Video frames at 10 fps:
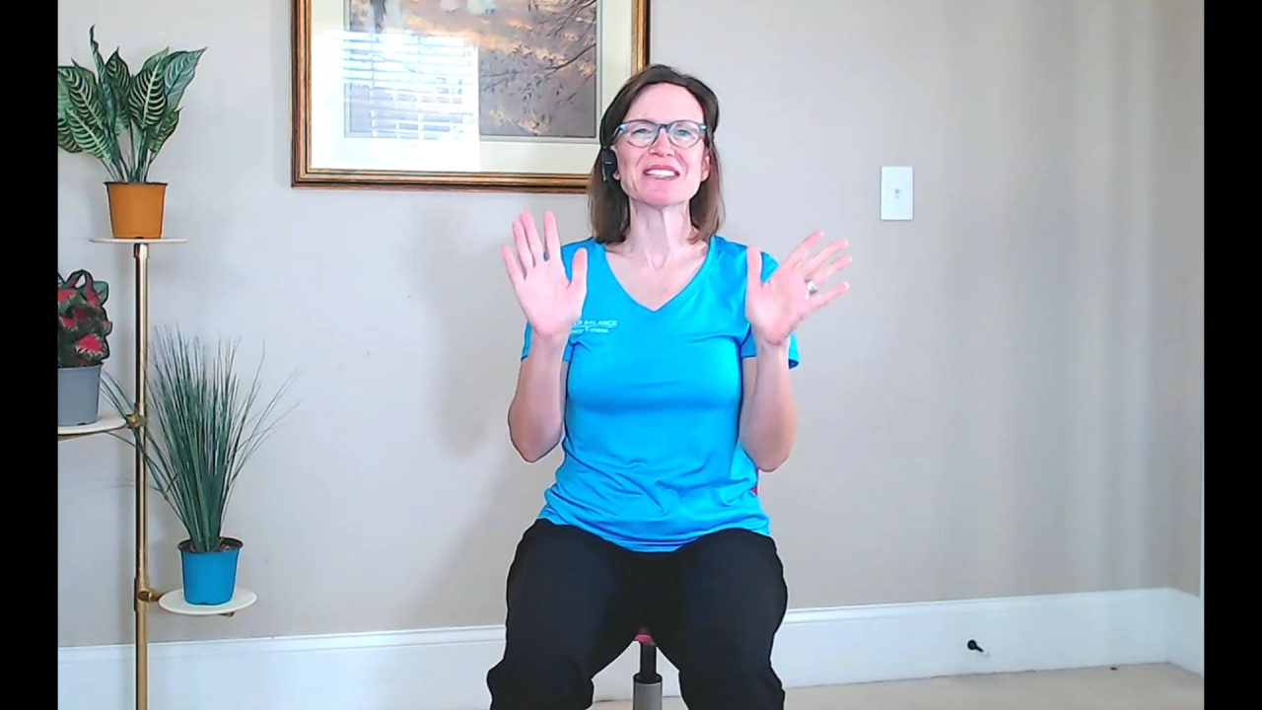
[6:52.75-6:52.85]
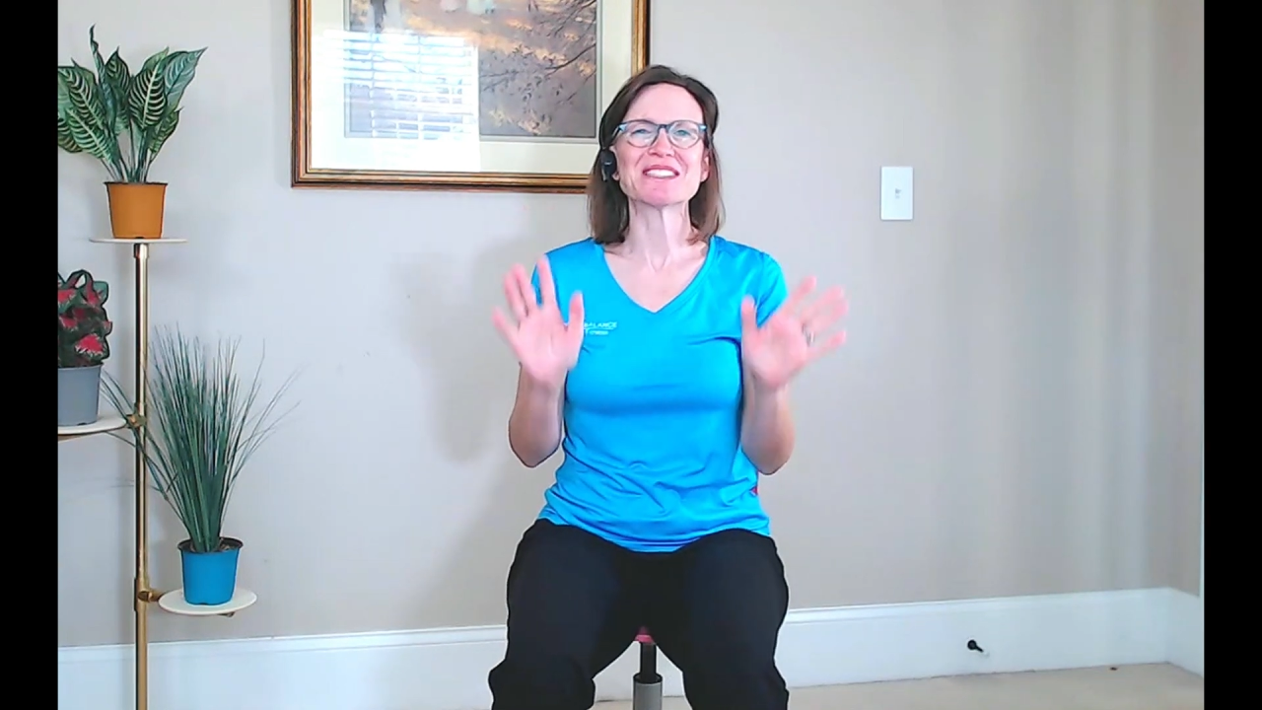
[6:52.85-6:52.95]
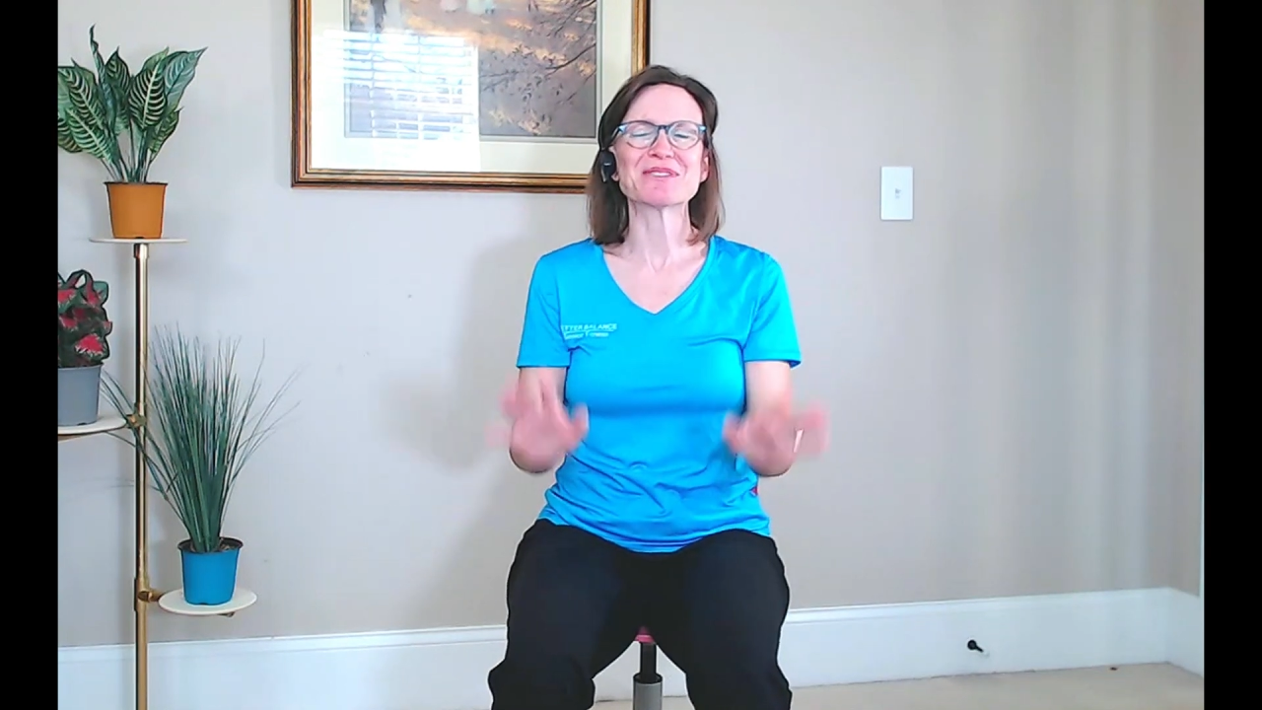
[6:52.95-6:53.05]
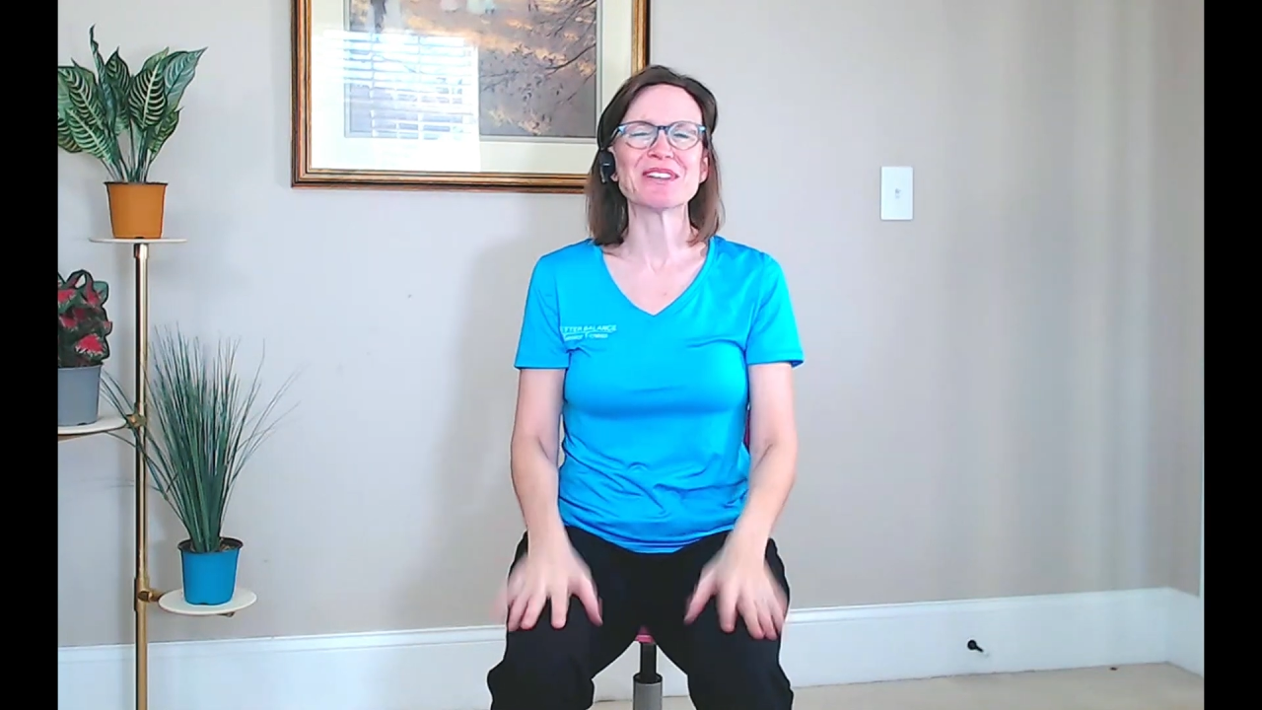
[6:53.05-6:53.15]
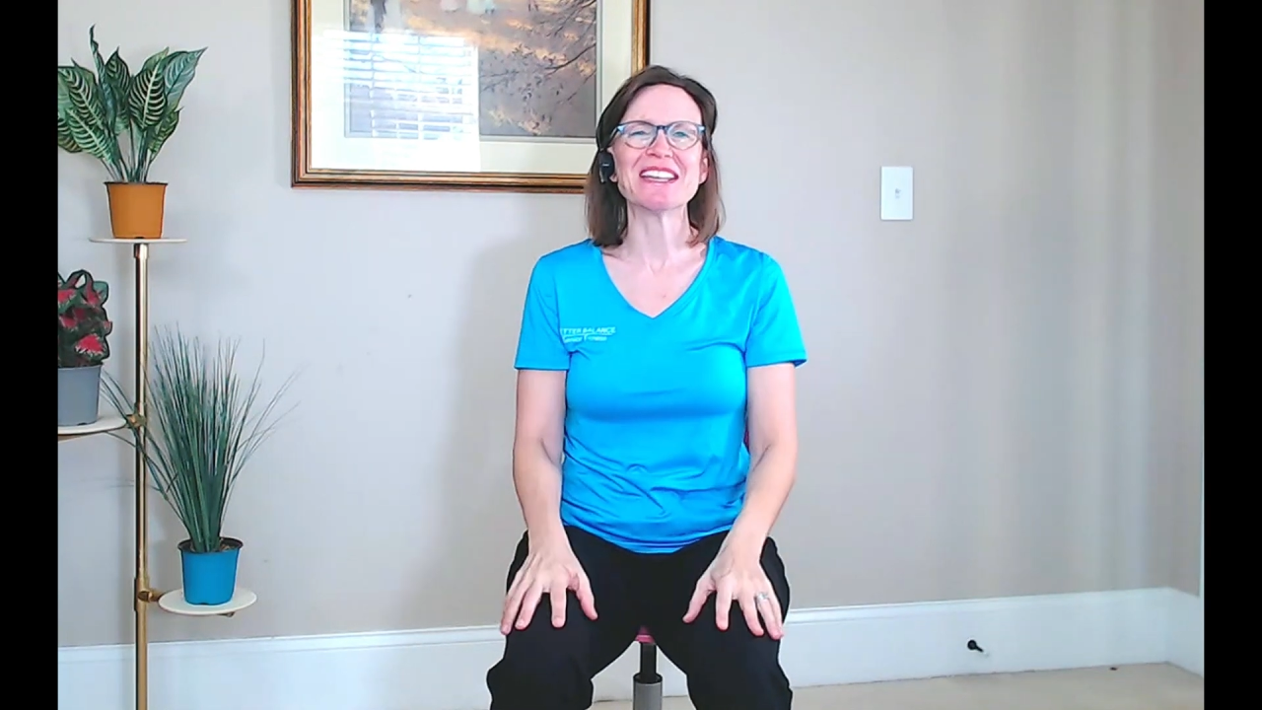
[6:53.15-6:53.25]

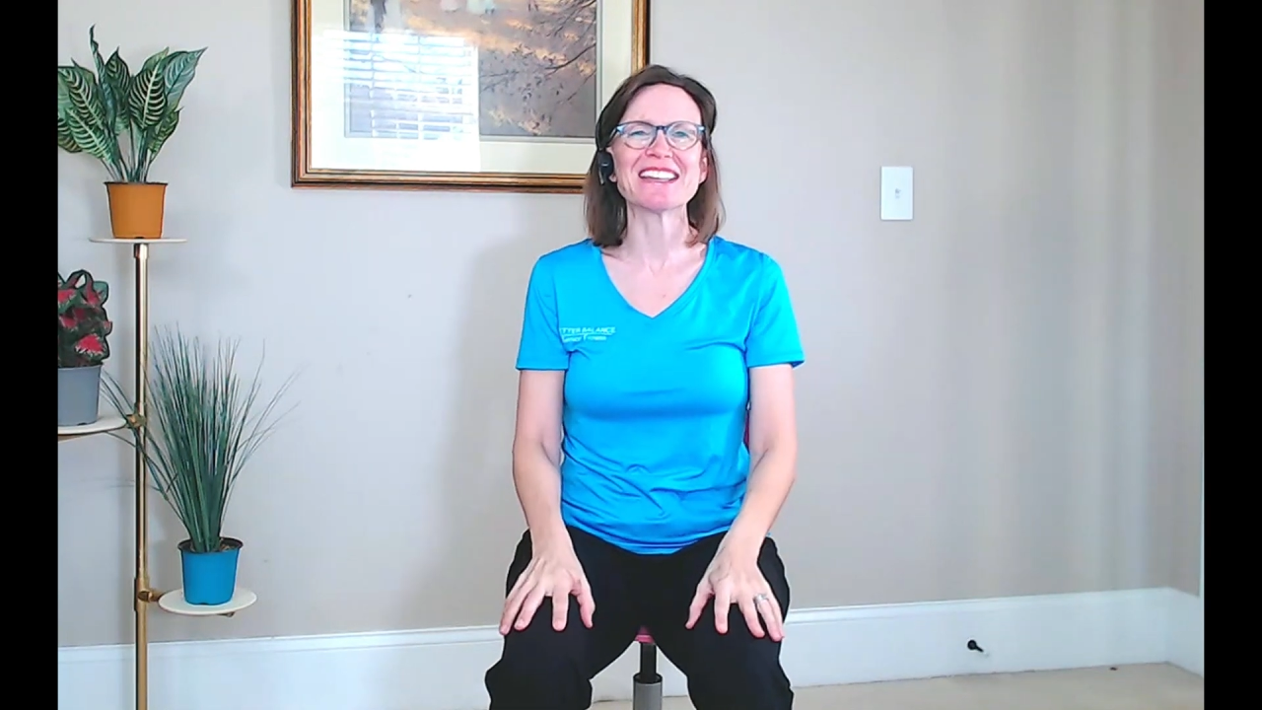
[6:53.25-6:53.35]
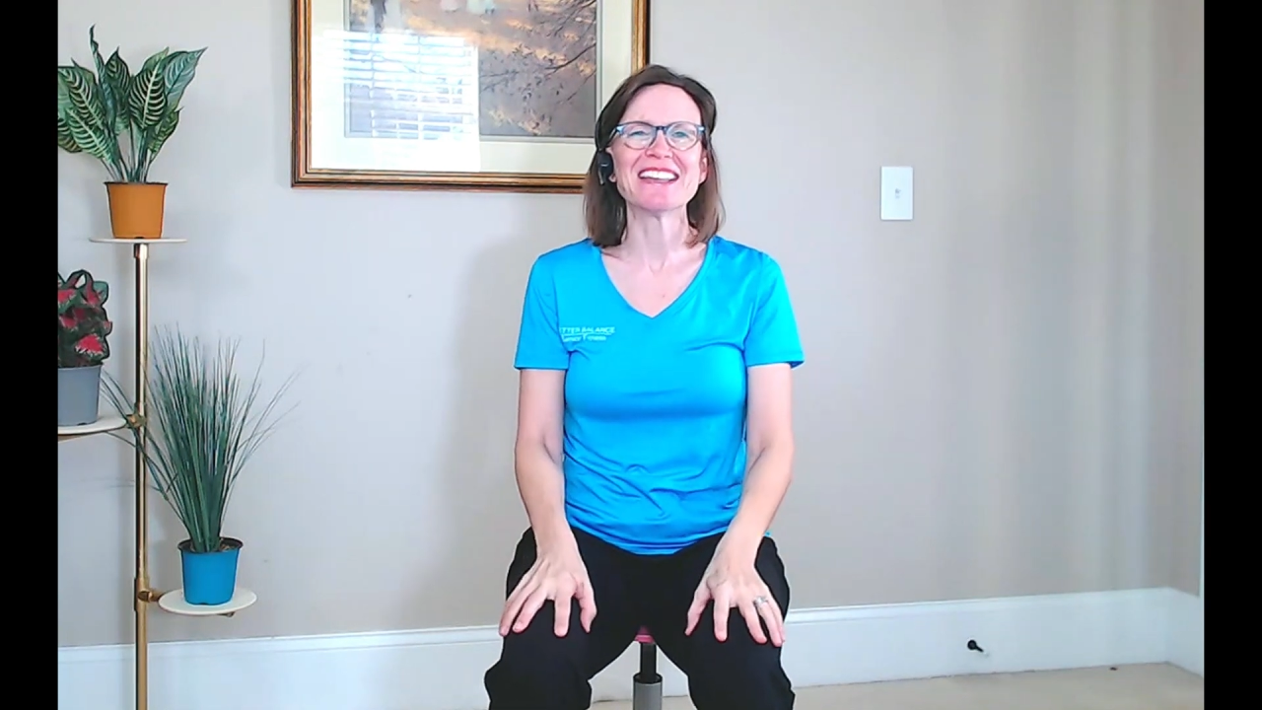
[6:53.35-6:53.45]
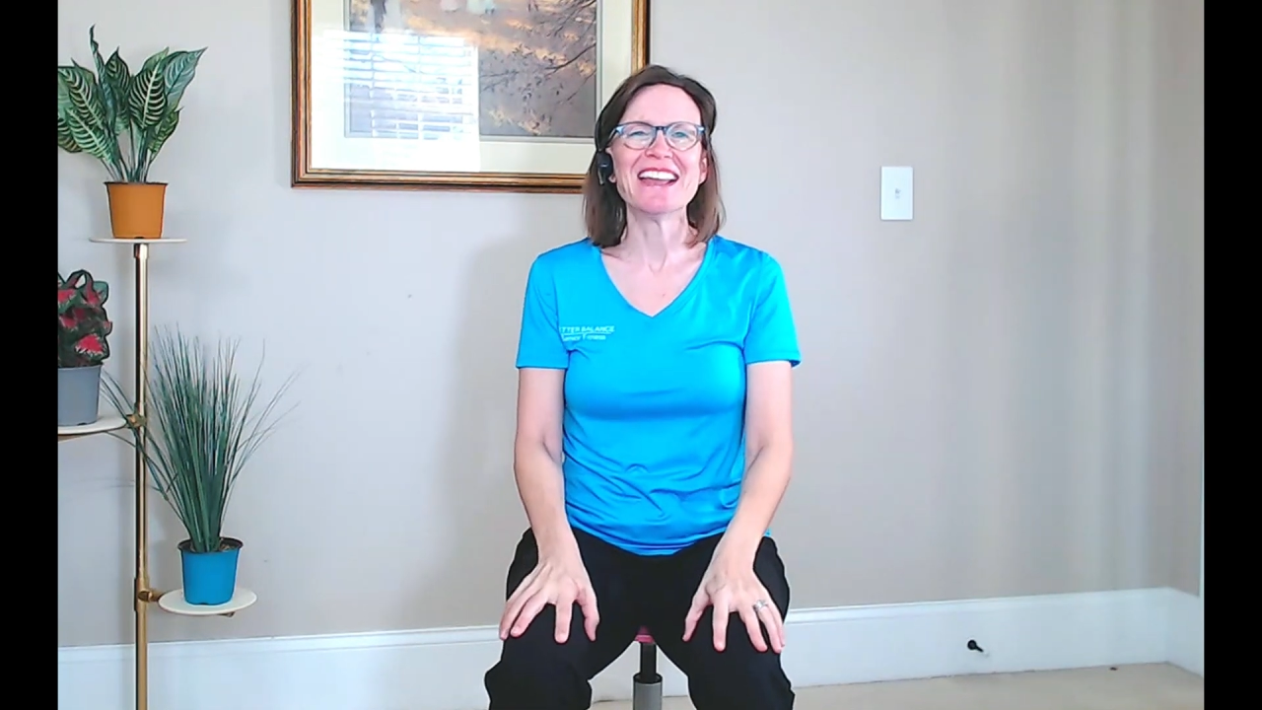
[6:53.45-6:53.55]
this week,